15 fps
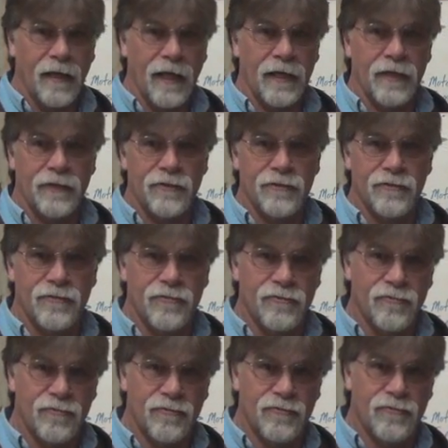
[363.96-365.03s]
In an
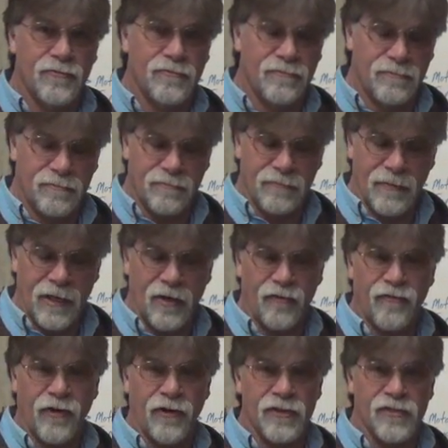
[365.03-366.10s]

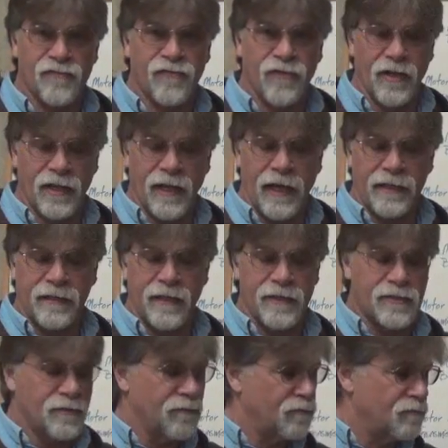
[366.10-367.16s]
interference fit like
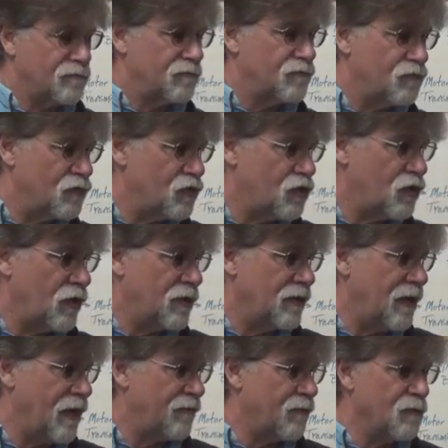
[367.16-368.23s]
this,
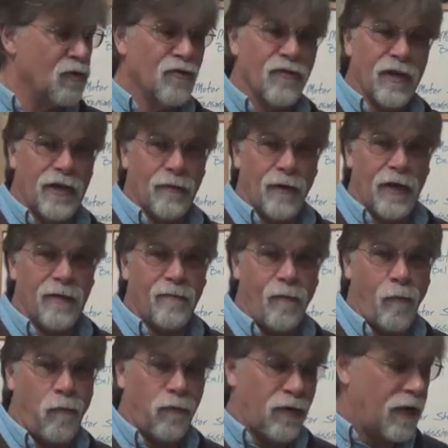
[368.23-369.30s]
should never move anyway,
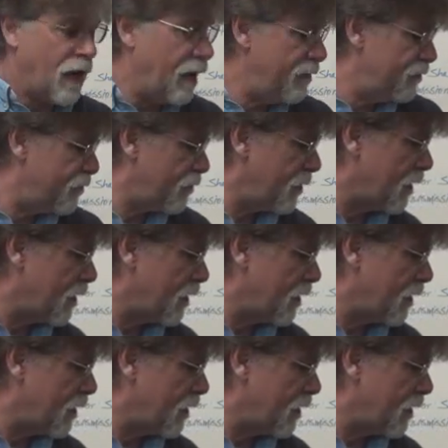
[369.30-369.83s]
okay?